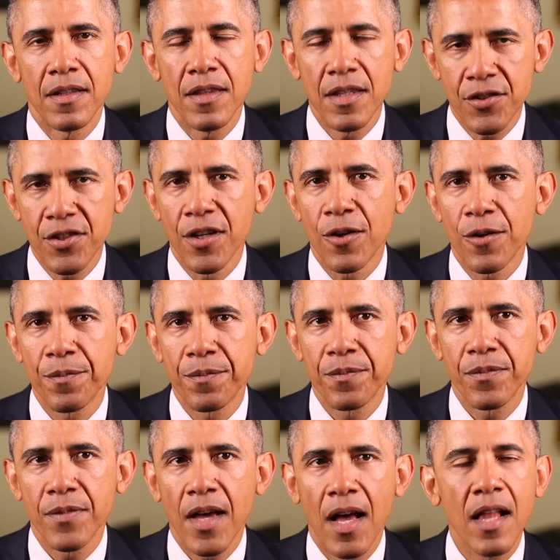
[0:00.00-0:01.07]
This year,
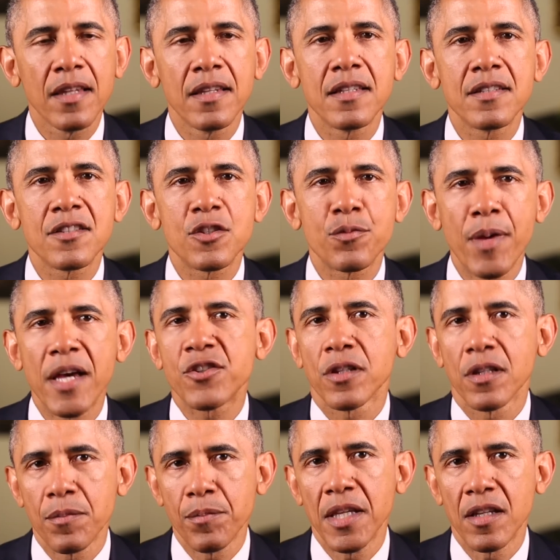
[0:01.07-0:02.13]
the holiday is
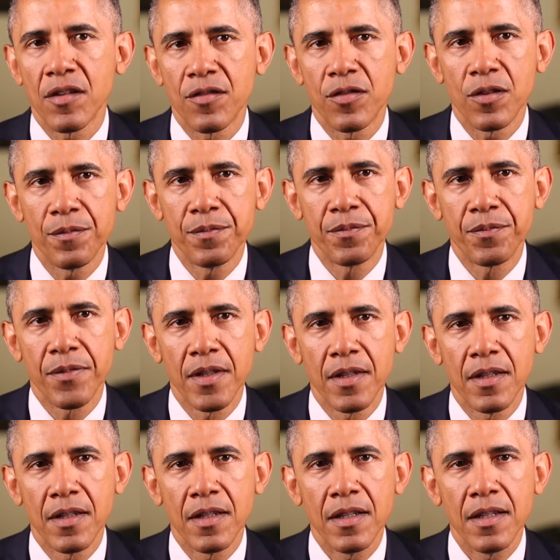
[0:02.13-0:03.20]
especially meaningful.
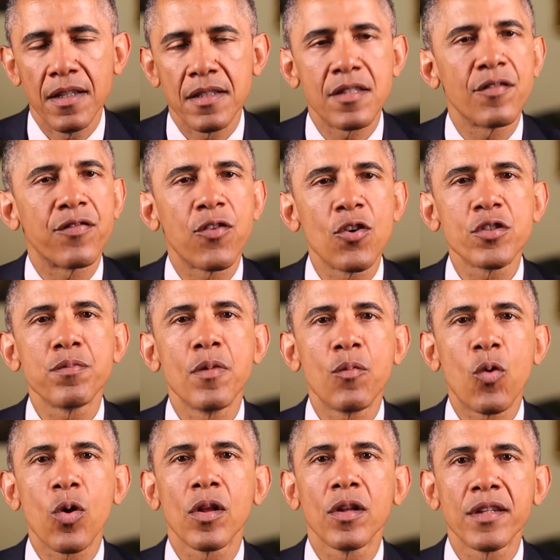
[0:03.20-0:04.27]
It's the first
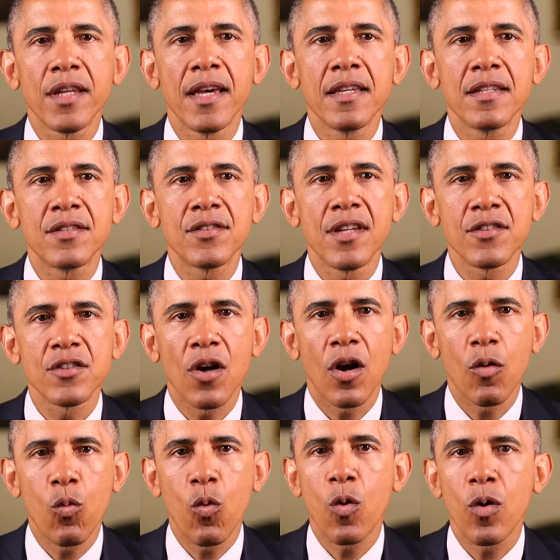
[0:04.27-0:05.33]
Memorial Day since
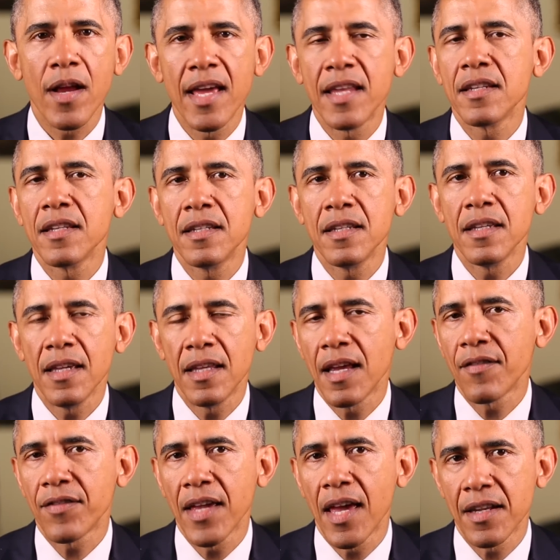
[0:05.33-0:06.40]
our war ended in
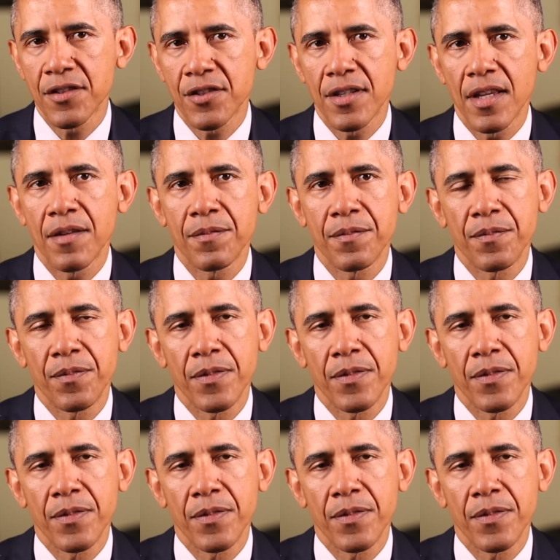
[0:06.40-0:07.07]
Afghanistan.